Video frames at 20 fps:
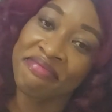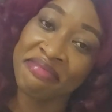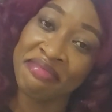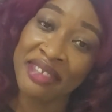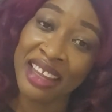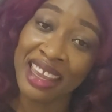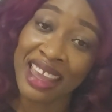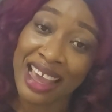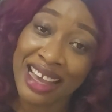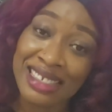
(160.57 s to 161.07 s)

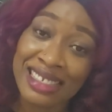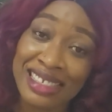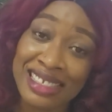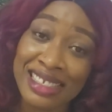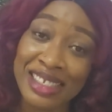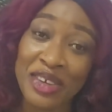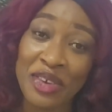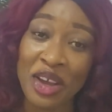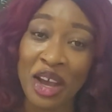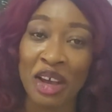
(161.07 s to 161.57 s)
Yes,
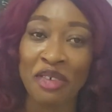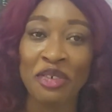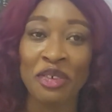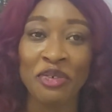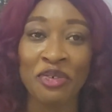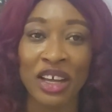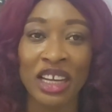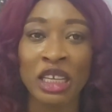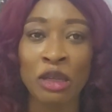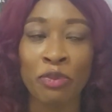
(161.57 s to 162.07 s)
do you have a
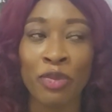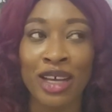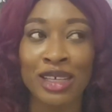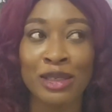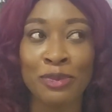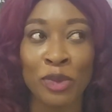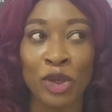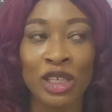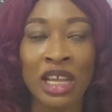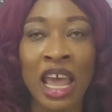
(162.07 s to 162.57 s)
valid
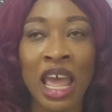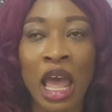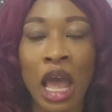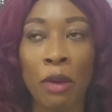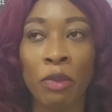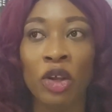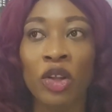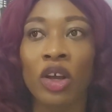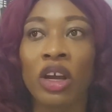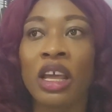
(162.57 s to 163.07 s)
passport?
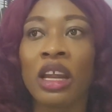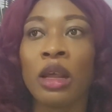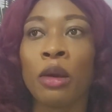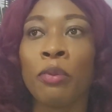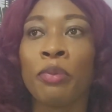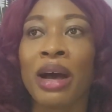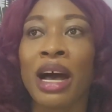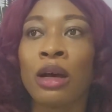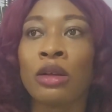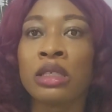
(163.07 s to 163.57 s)
I'm not talking
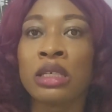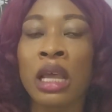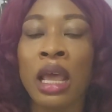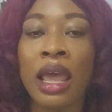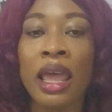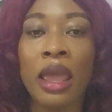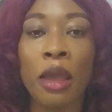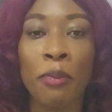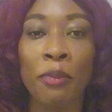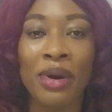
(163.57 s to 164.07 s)
about
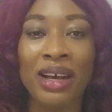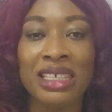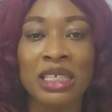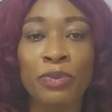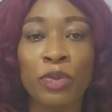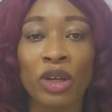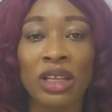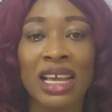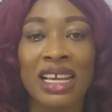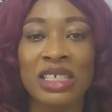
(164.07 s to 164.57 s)
a
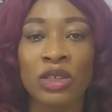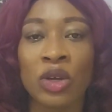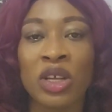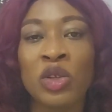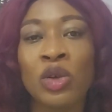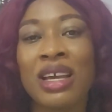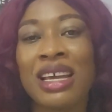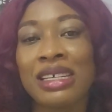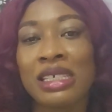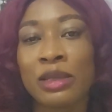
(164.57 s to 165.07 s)
passport that is going
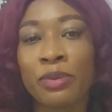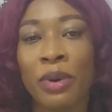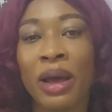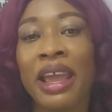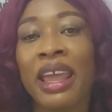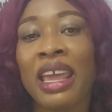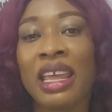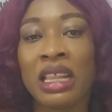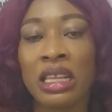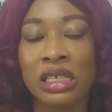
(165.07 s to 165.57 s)
to
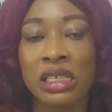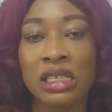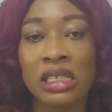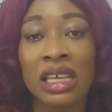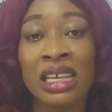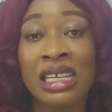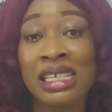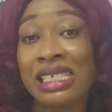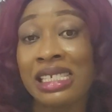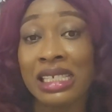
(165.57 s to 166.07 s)
expire in
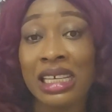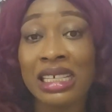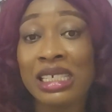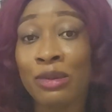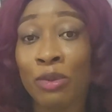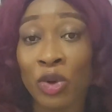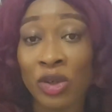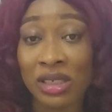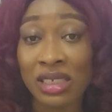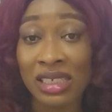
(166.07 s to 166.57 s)
6
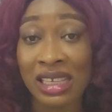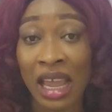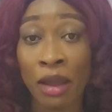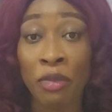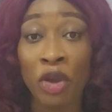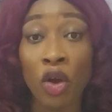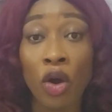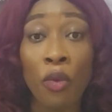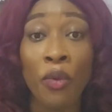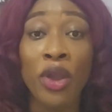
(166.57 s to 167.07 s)
months' time,
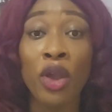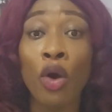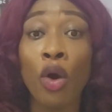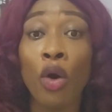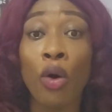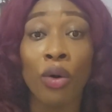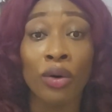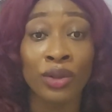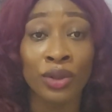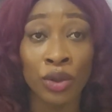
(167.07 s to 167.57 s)
because we
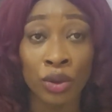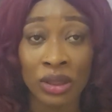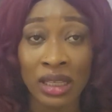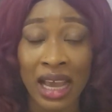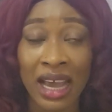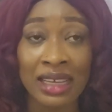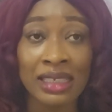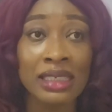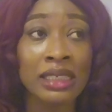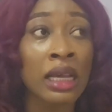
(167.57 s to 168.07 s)
all know
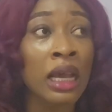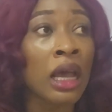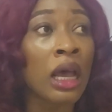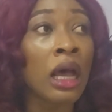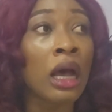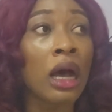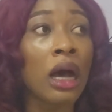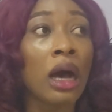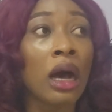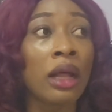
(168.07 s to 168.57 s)
that
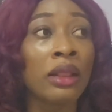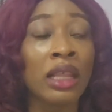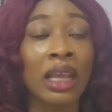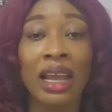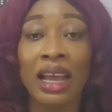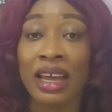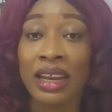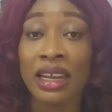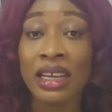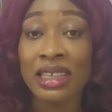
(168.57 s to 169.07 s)
the
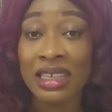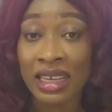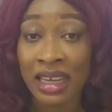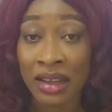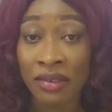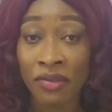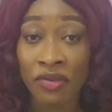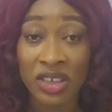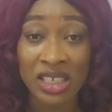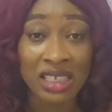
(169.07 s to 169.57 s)

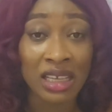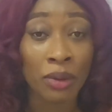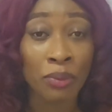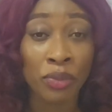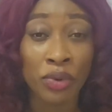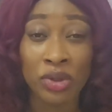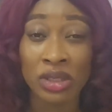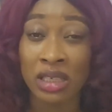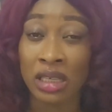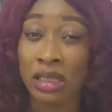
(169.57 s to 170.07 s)
Canadian visa
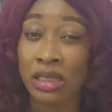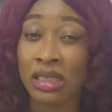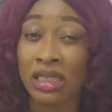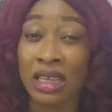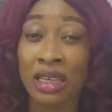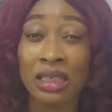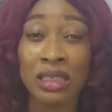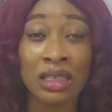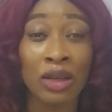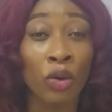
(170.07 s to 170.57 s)
process
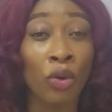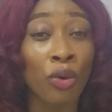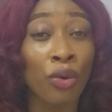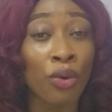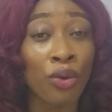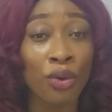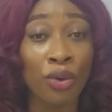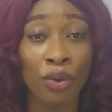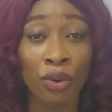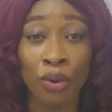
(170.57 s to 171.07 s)
takes a
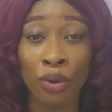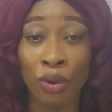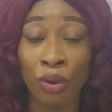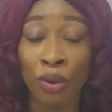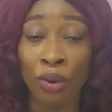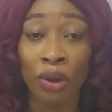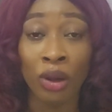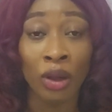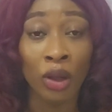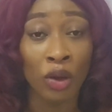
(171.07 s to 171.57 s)

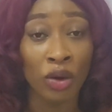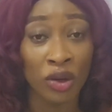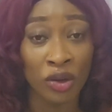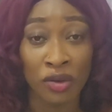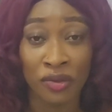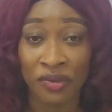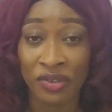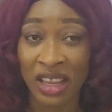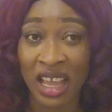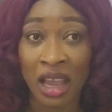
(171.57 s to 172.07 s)
whole lot
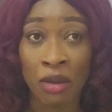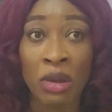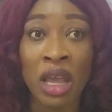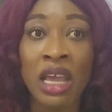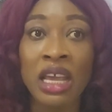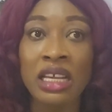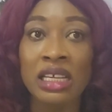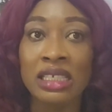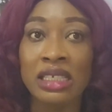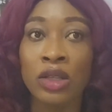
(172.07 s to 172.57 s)
of time.
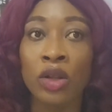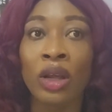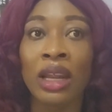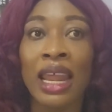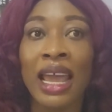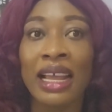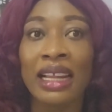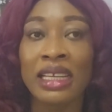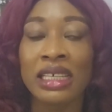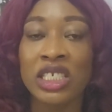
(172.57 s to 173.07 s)
It's not
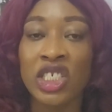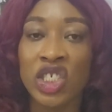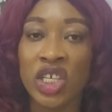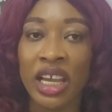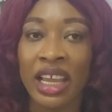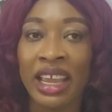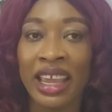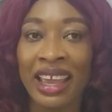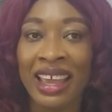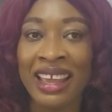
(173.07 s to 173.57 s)
like the
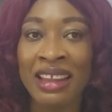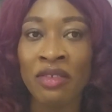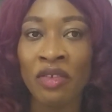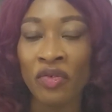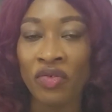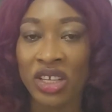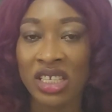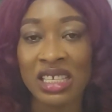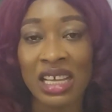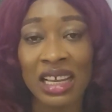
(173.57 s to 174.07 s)
Schengen
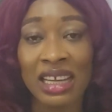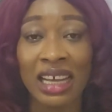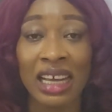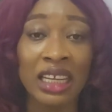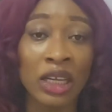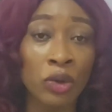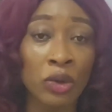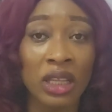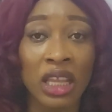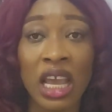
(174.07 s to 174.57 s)
visa that
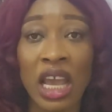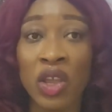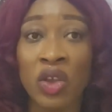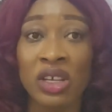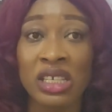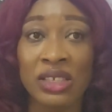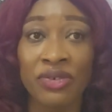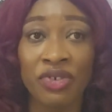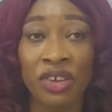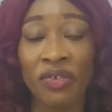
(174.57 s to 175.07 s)
they will tell you
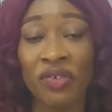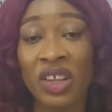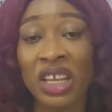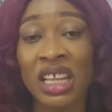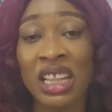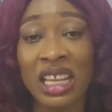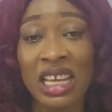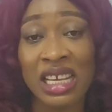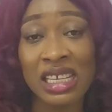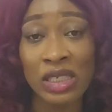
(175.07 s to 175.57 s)
is
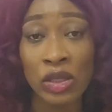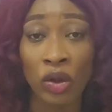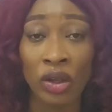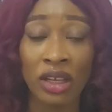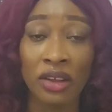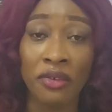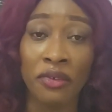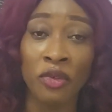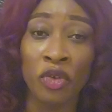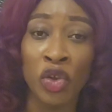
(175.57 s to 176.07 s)
15 days, or
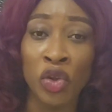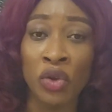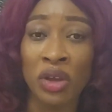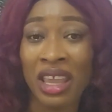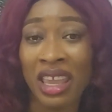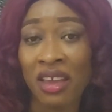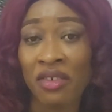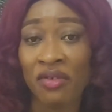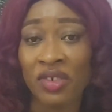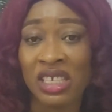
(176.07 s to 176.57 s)
the
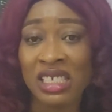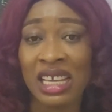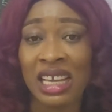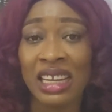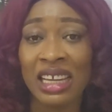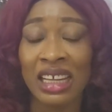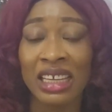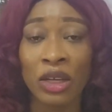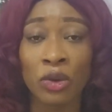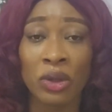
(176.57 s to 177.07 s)
UK visa
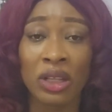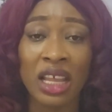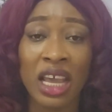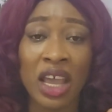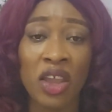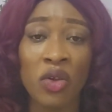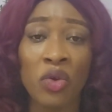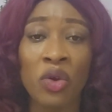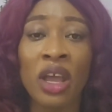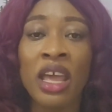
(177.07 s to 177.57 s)
that they will
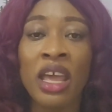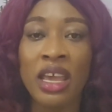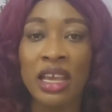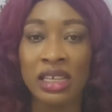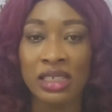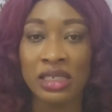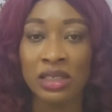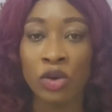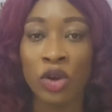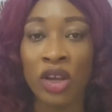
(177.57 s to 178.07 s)
tell you
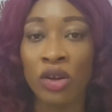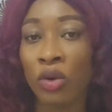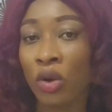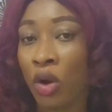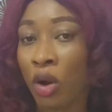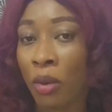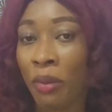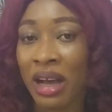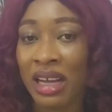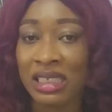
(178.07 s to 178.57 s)
is going to
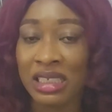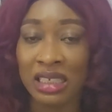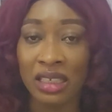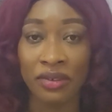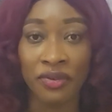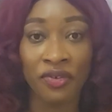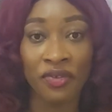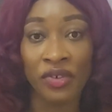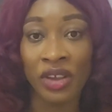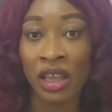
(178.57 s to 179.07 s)
come out
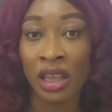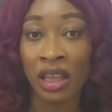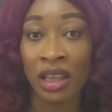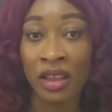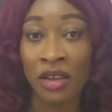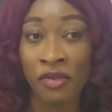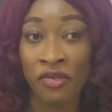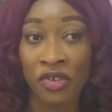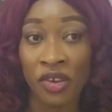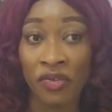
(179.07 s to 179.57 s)
in
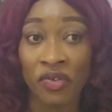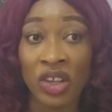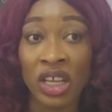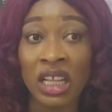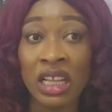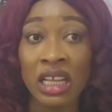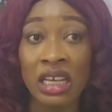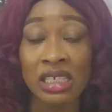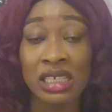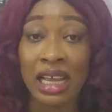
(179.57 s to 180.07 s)

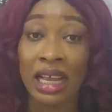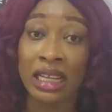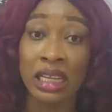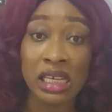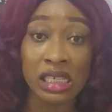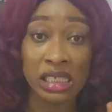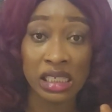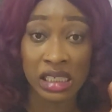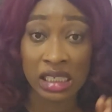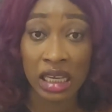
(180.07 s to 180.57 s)
15 days, and
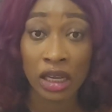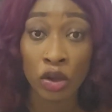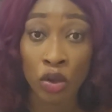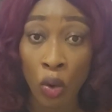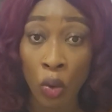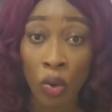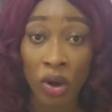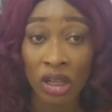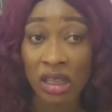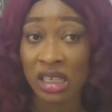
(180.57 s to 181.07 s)
they stick
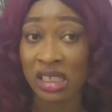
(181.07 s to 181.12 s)
to what they